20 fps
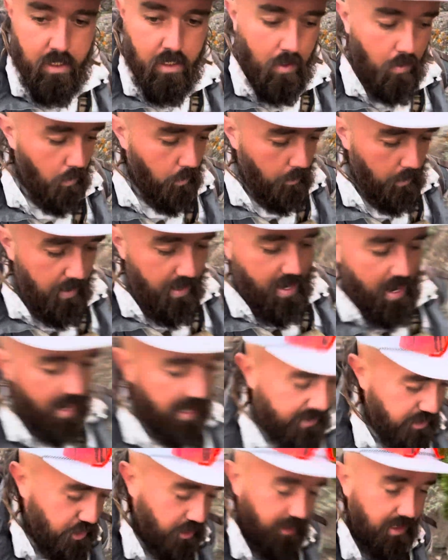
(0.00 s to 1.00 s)
What I
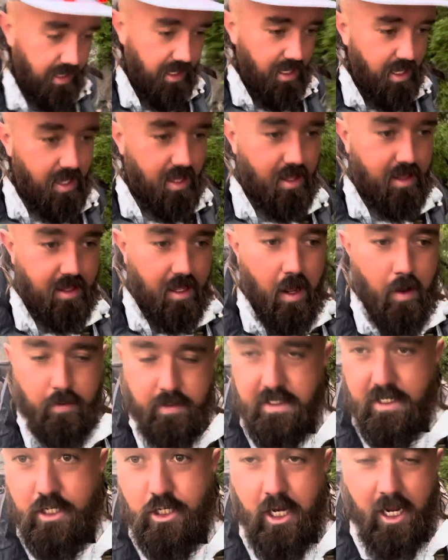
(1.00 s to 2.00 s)
actually thought
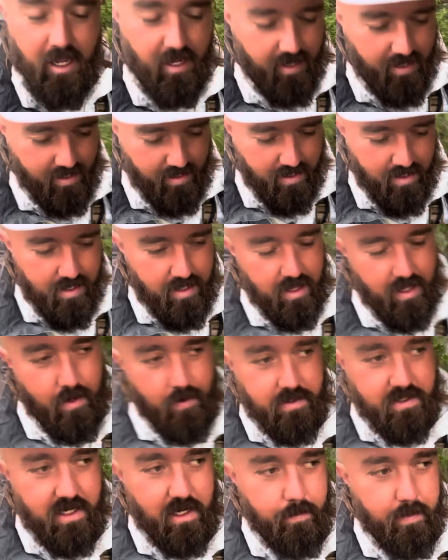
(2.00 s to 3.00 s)
was a shed that I
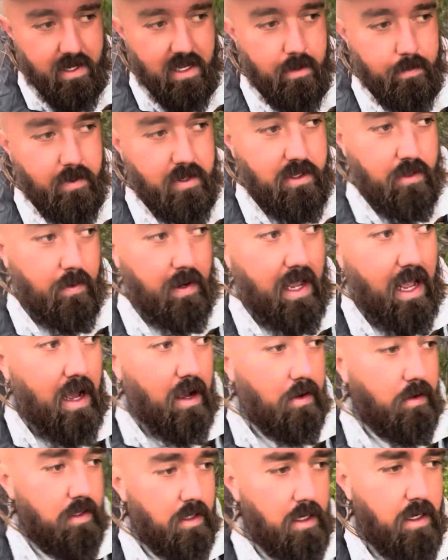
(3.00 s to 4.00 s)
was gonna pick up on the way
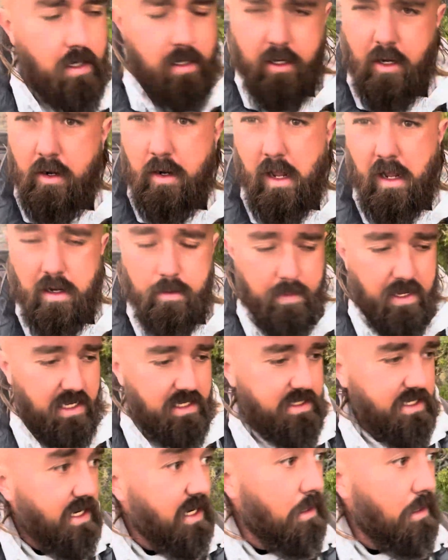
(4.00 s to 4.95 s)
out turned out to be a cedar